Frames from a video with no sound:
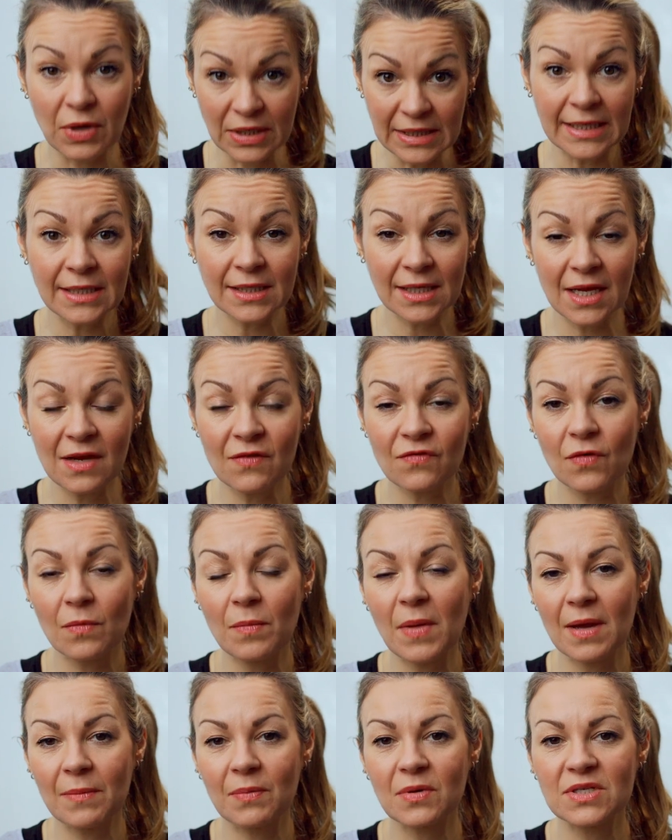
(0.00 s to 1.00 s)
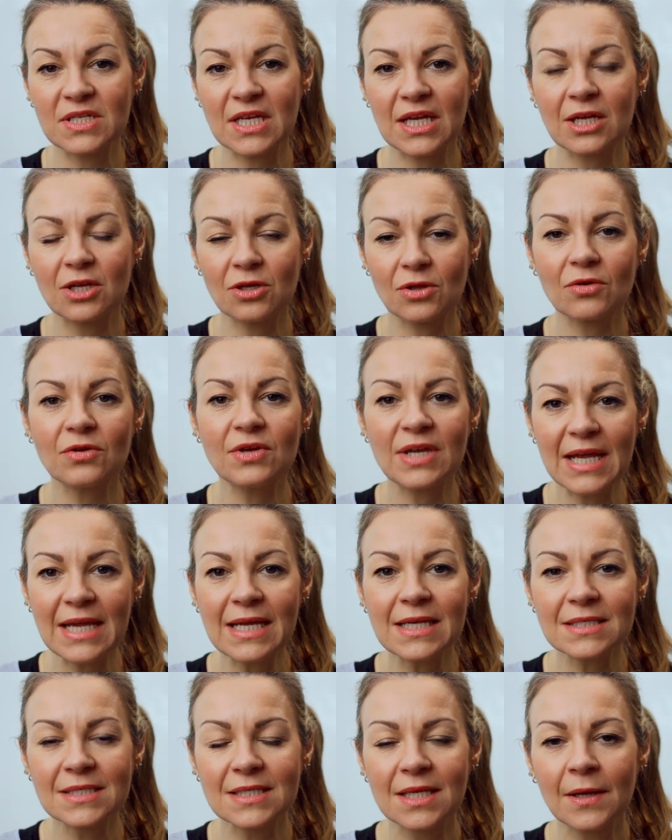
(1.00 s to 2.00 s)
brilliantly for my particular
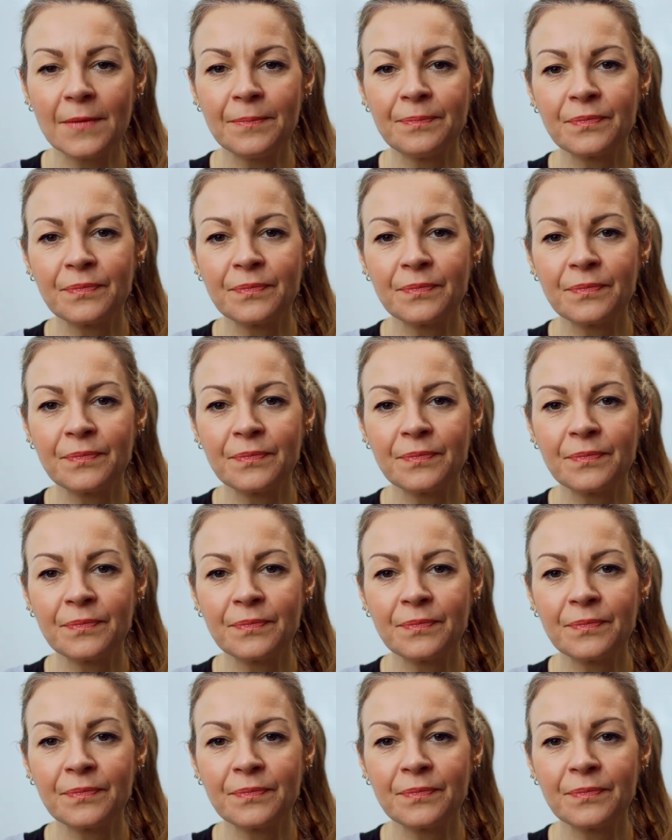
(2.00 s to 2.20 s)
needs,